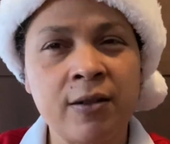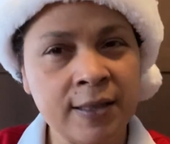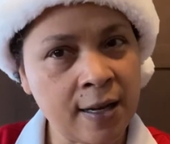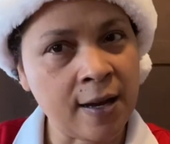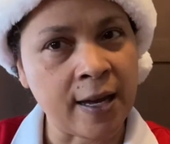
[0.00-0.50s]

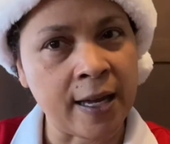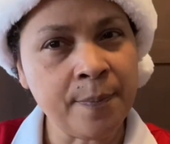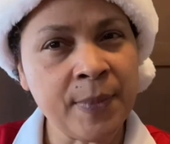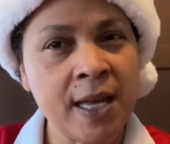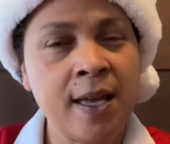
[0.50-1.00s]
time
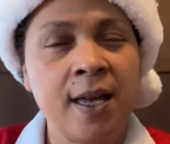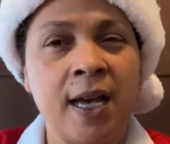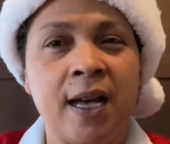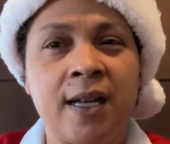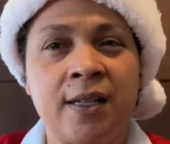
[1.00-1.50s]

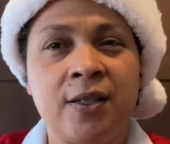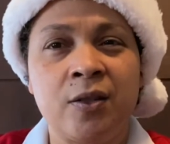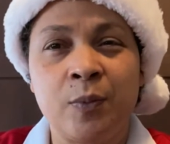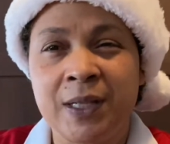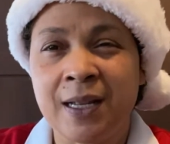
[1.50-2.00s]

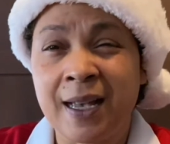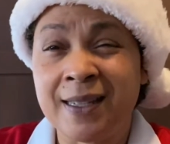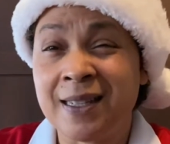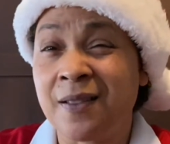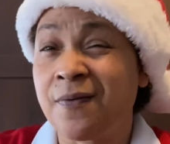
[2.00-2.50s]

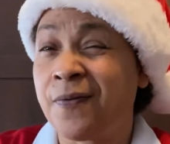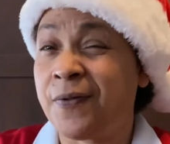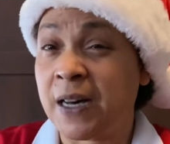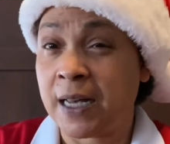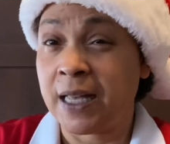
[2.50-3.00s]
subitizing
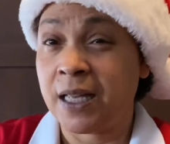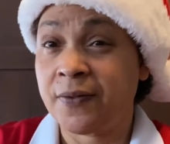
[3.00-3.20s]
5.